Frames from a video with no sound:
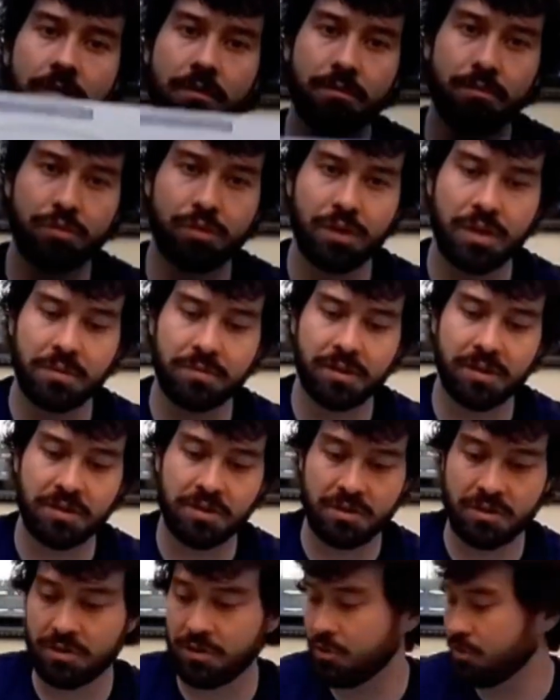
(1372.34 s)
pretty much
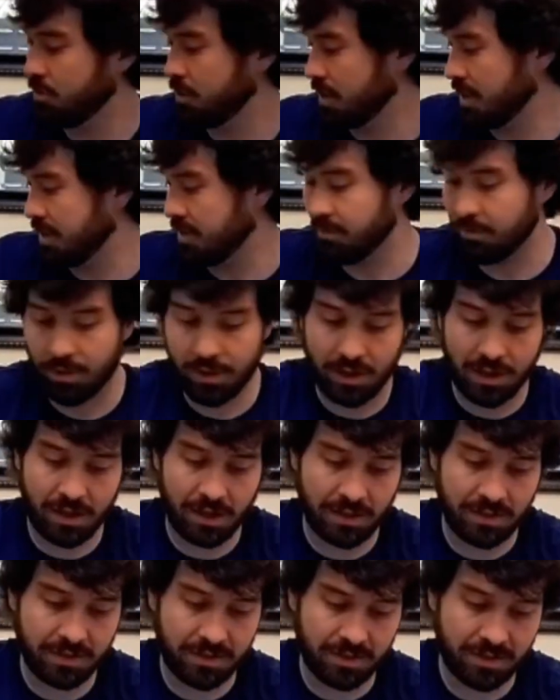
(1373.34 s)
new in
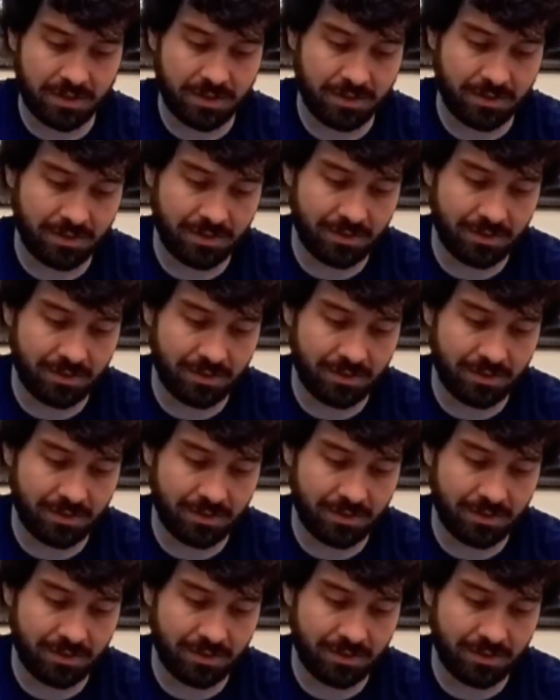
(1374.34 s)
box,